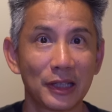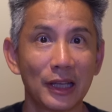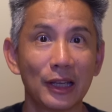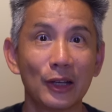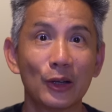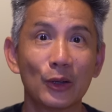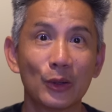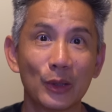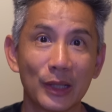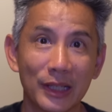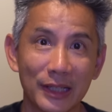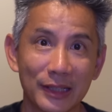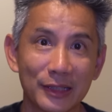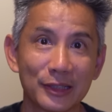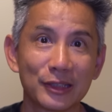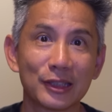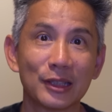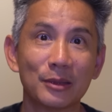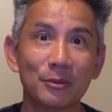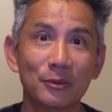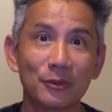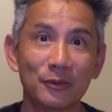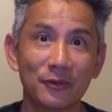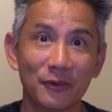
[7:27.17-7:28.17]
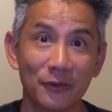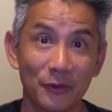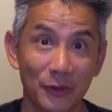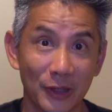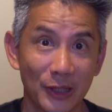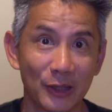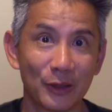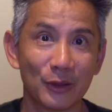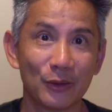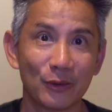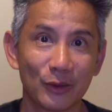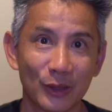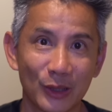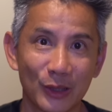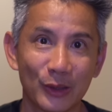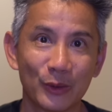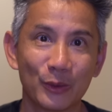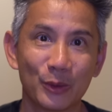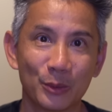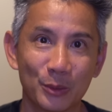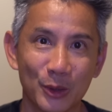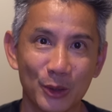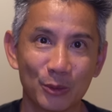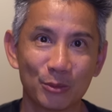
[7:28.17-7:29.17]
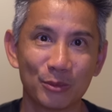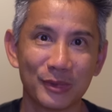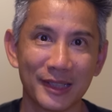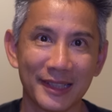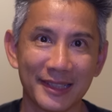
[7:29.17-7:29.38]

you're in some very, very remote